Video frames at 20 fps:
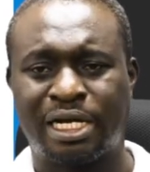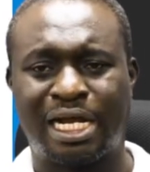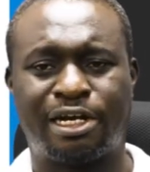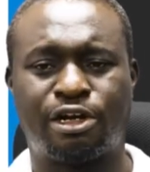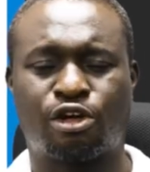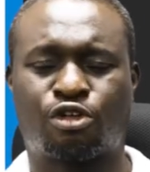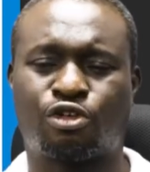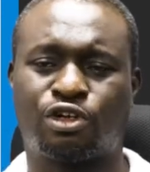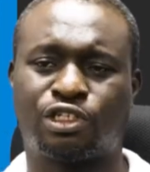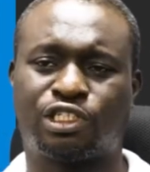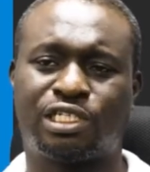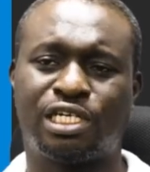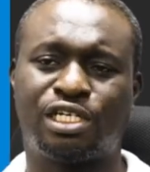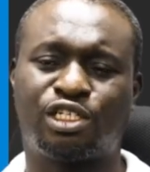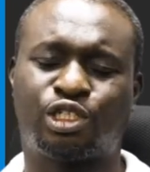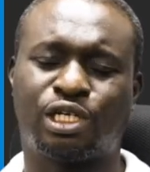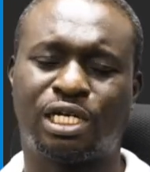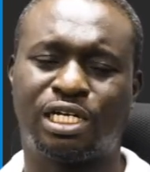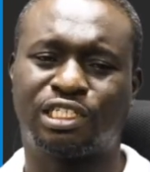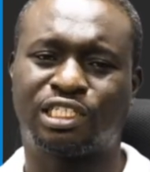Now, the
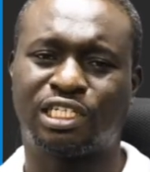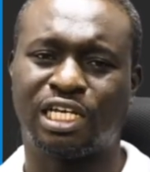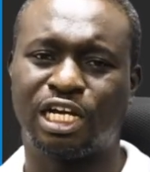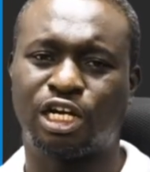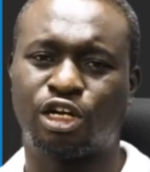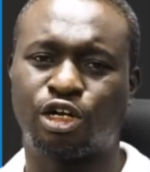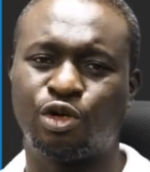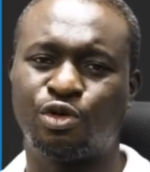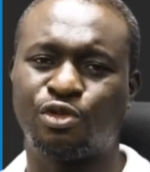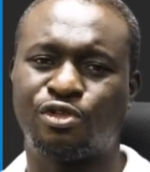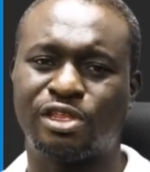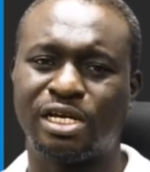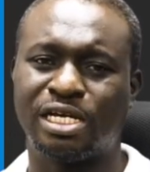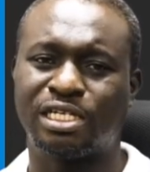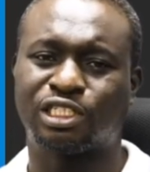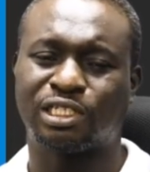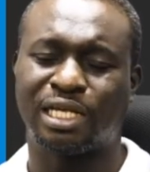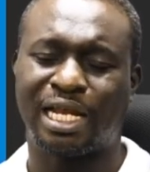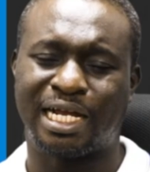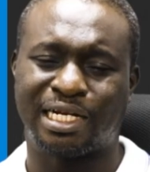crustaceans include
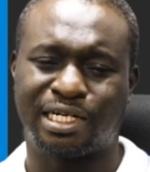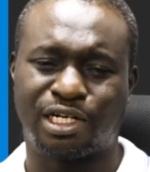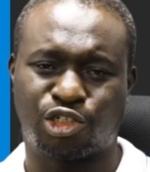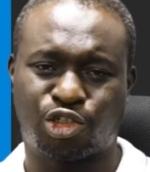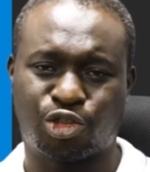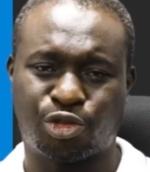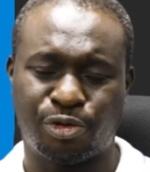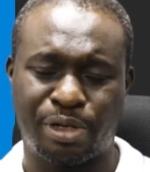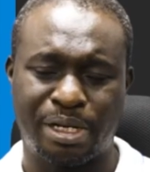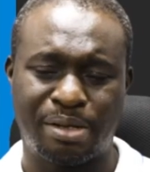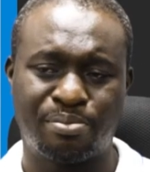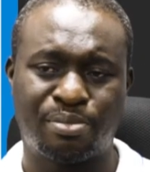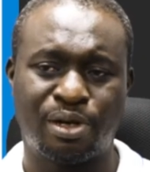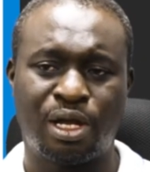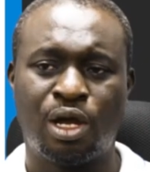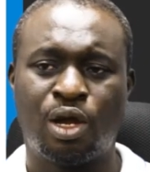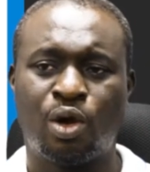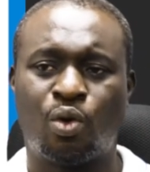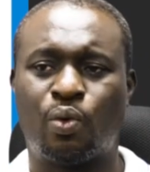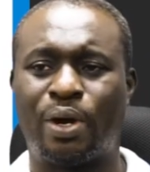things like the shrimp,
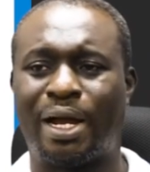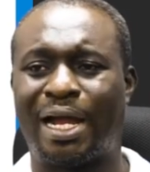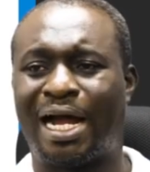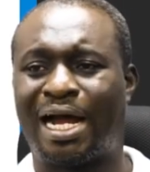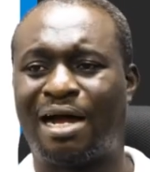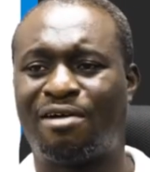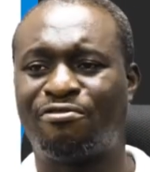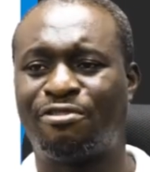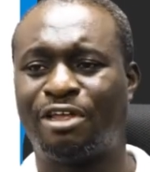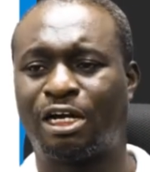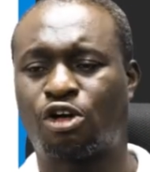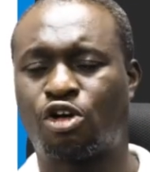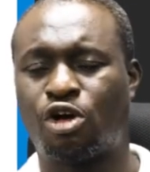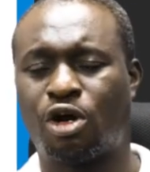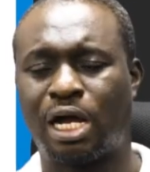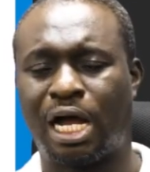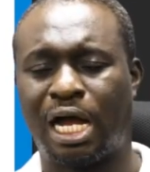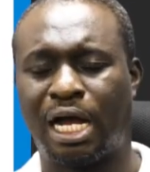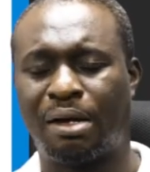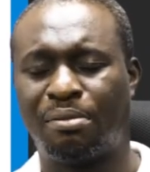we have the,
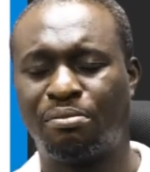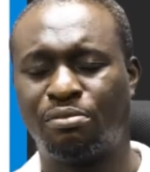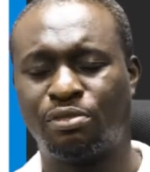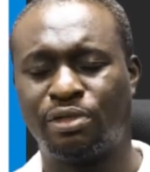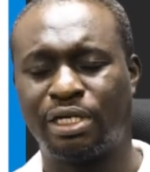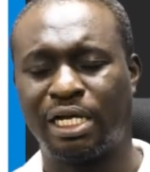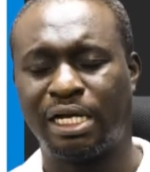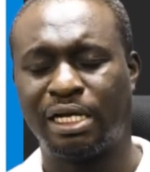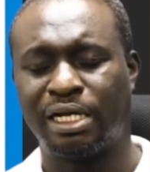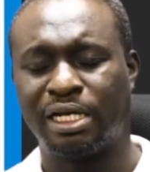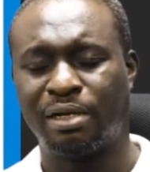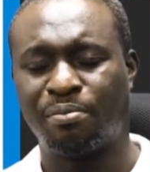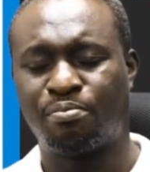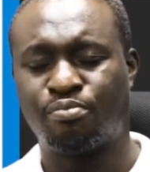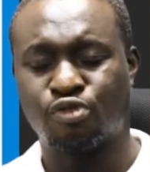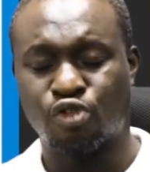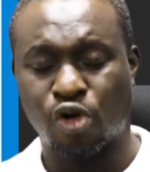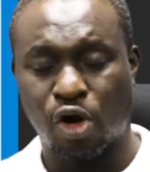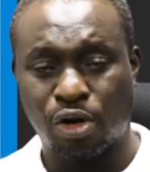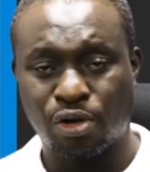um, the
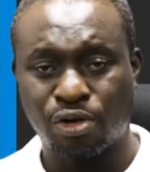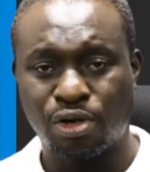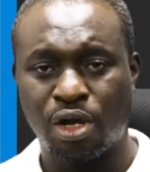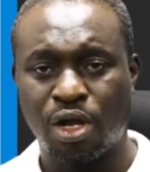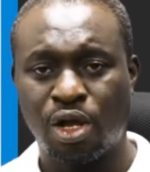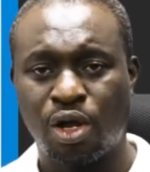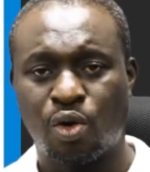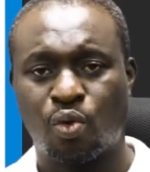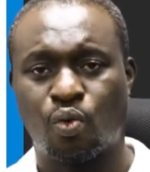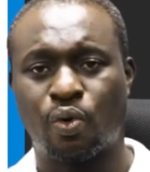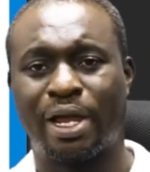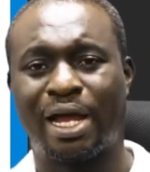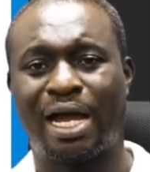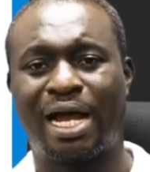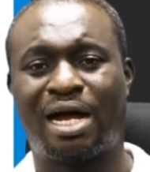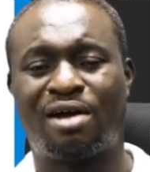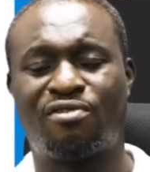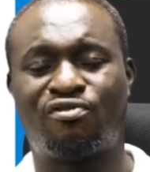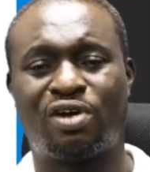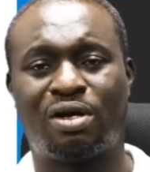prawn, we
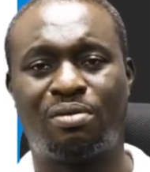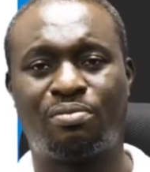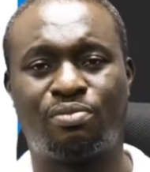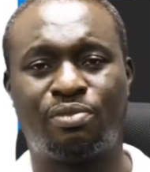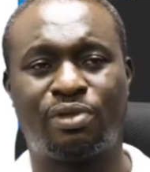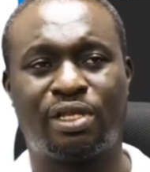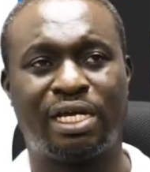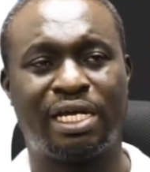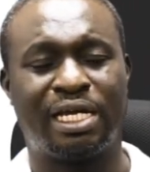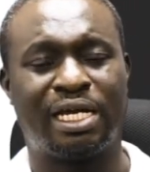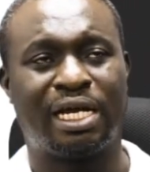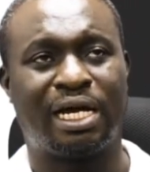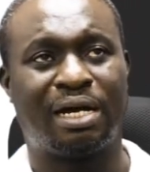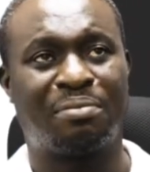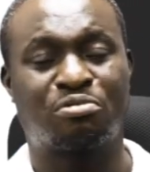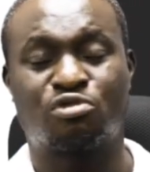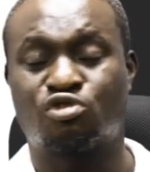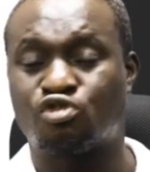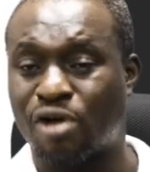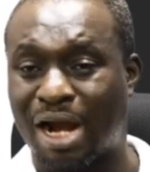have um, the
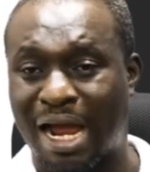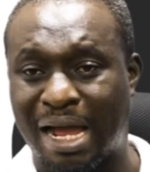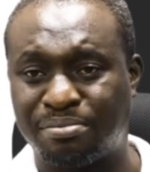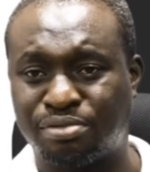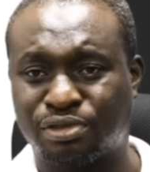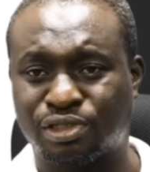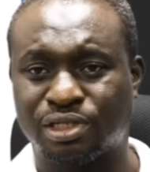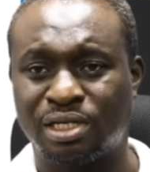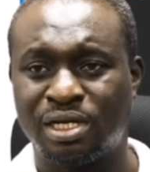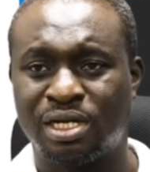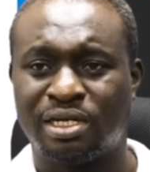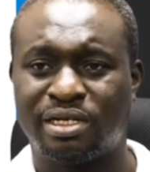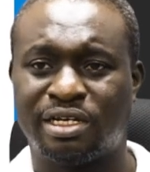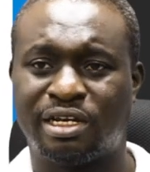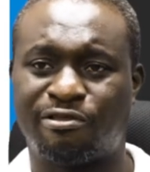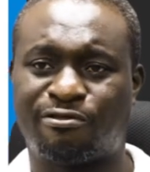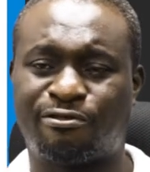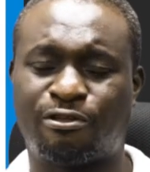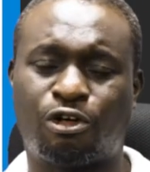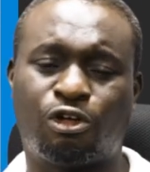um, crabs.
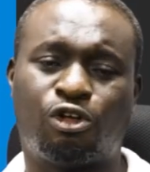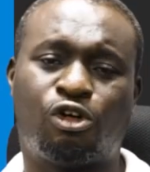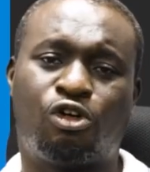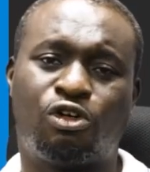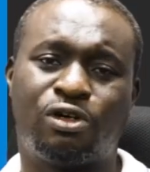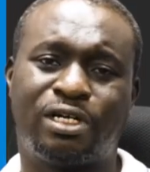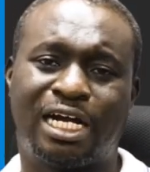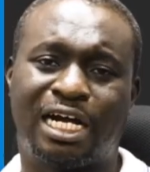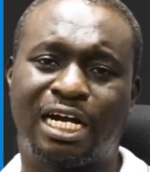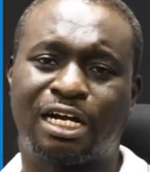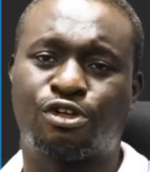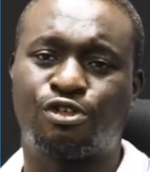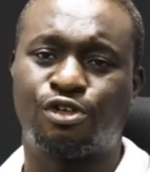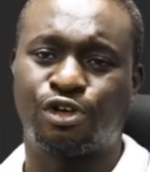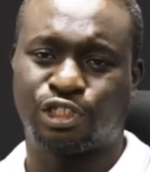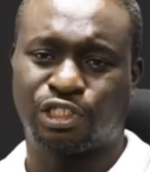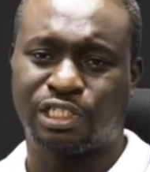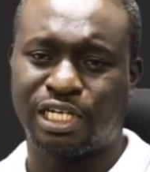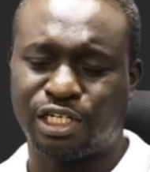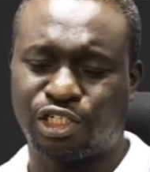They fall under
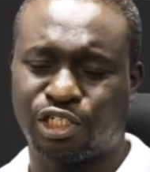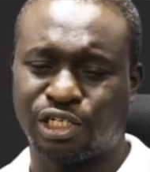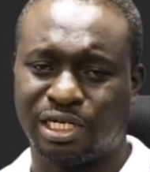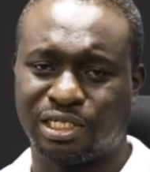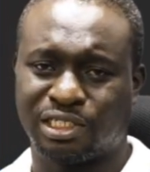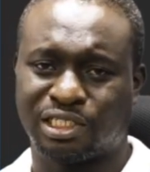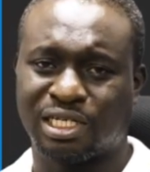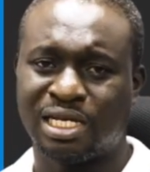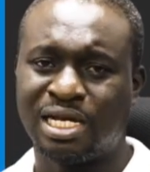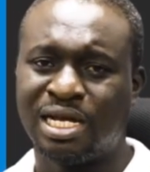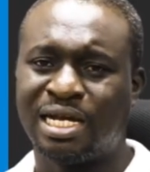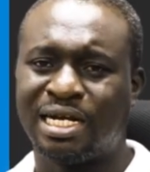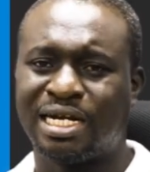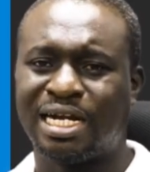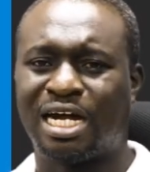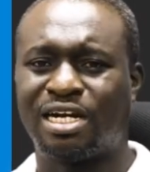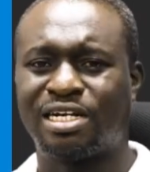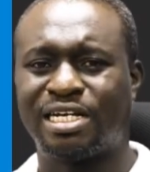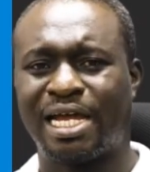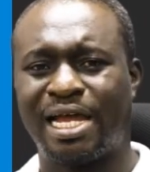crustaceans.
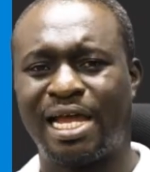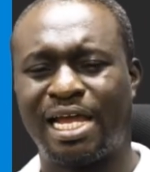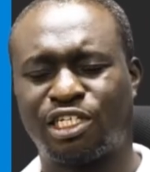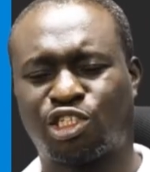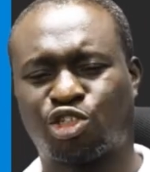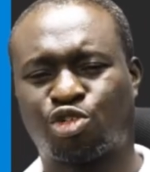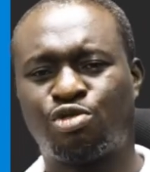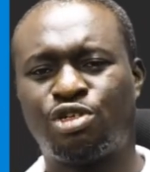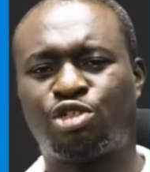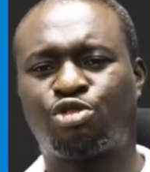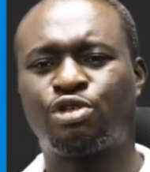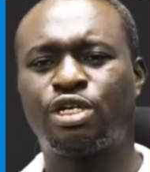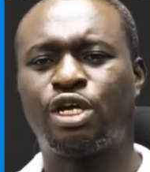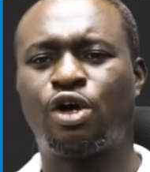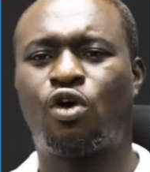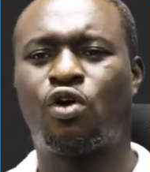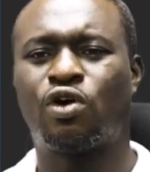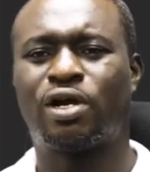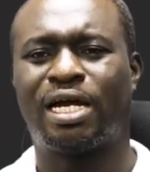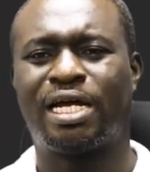Now, their excretory
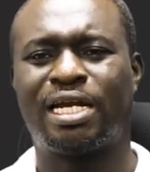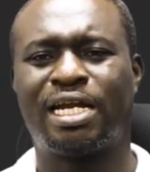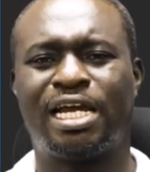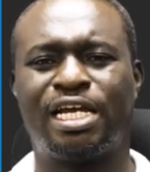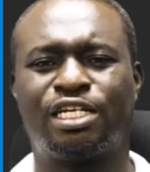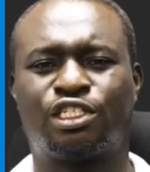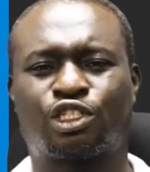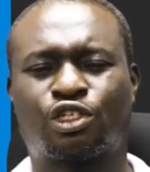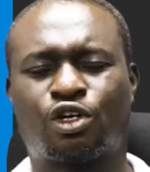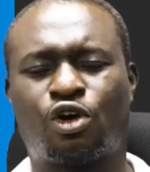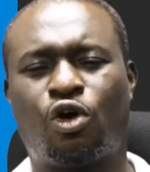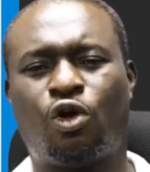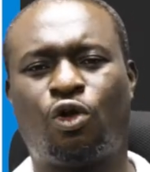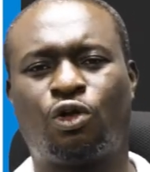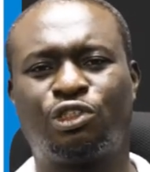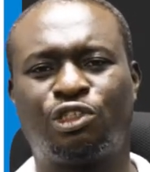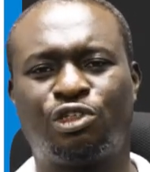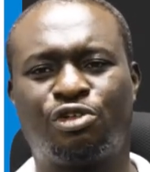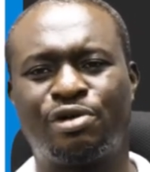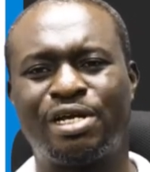organ is
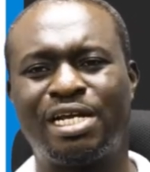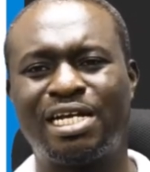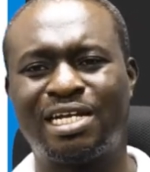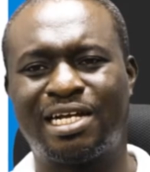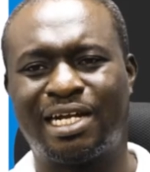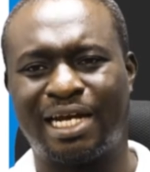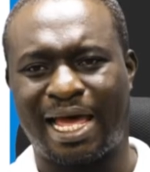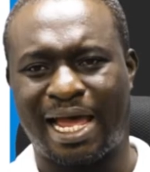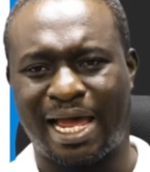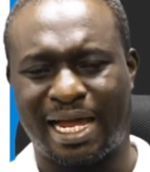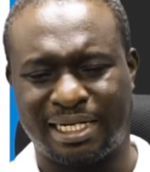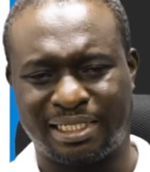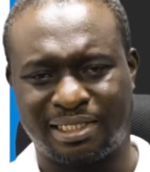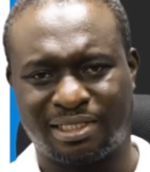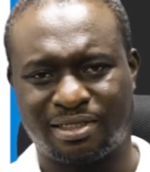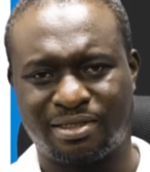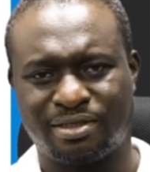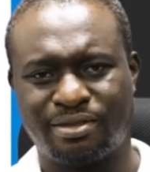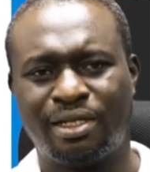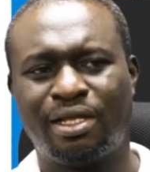called green
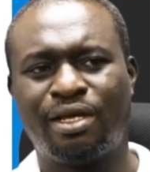gland.